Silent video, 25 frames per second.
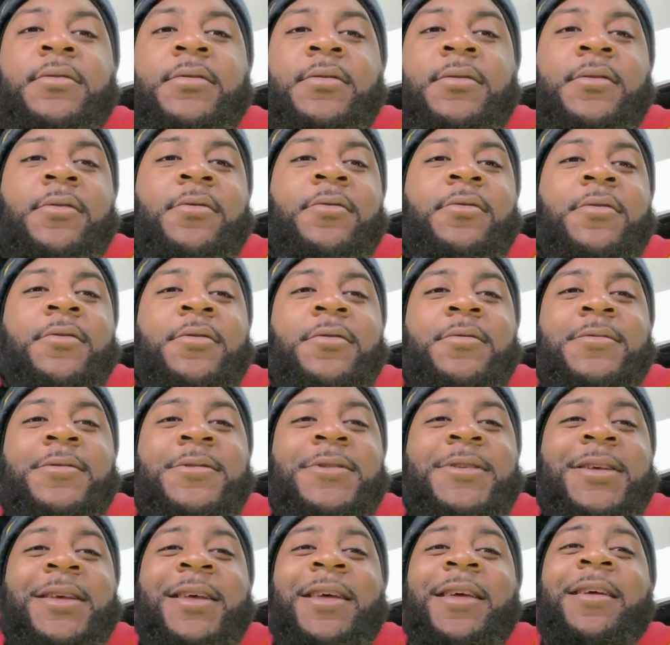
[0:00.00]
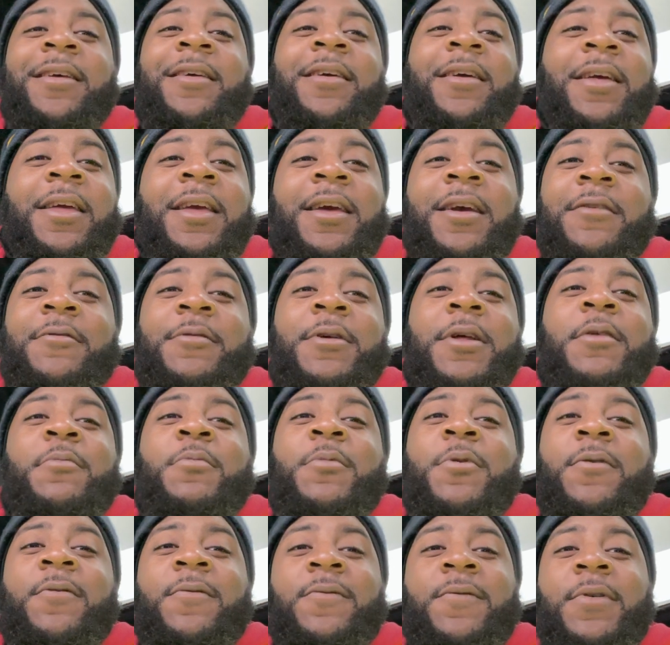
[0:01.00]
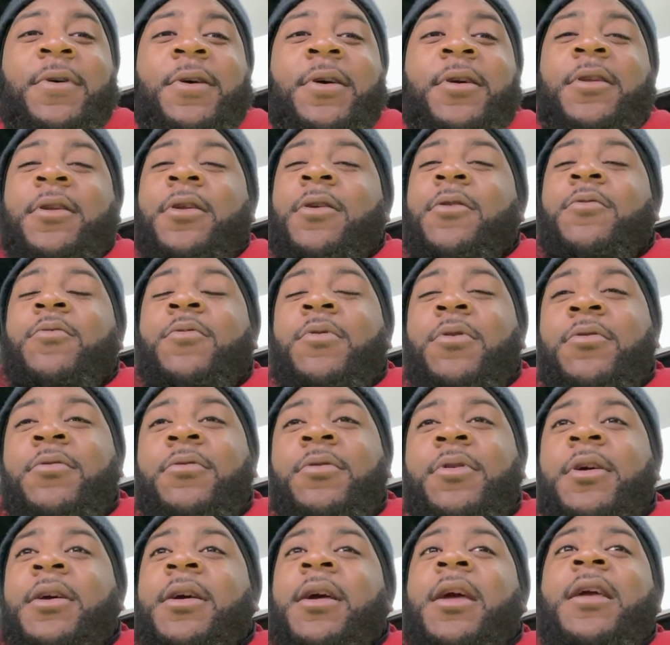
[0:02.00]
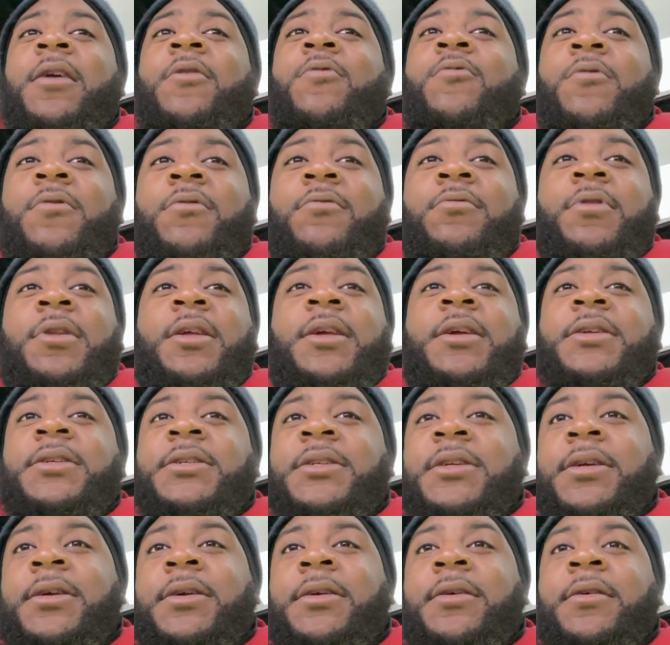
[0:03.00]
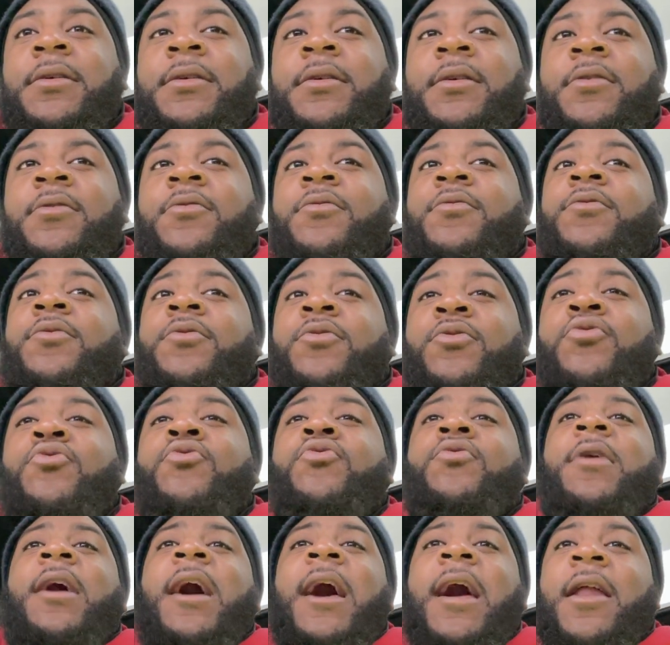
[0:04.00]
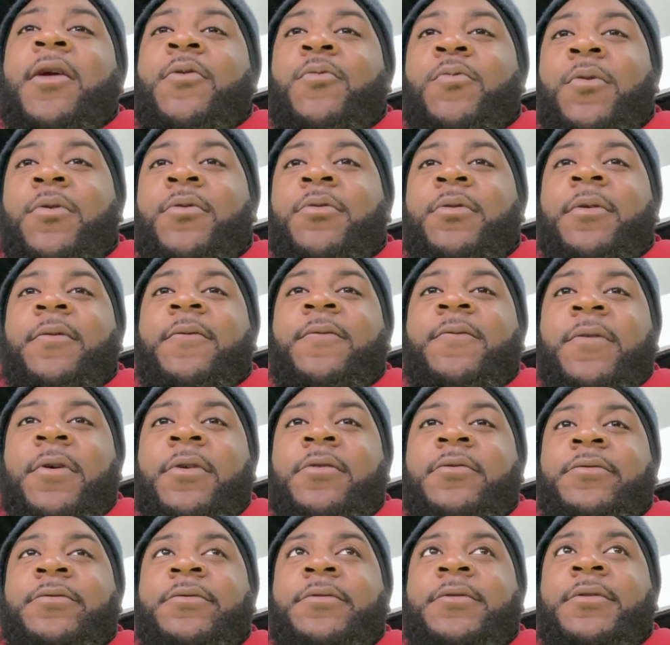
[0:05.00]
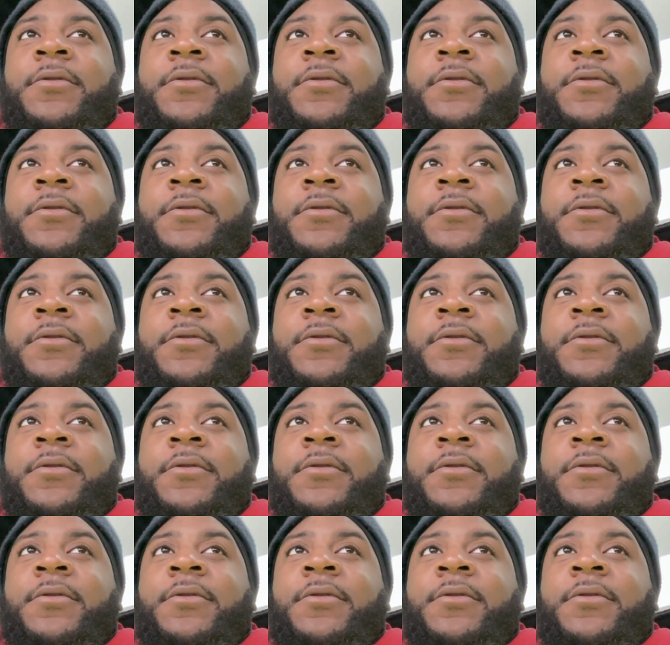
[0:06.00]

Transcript: You know what I'm saying? He coming that motherfucker to work and he want this shit. You gotta want it first.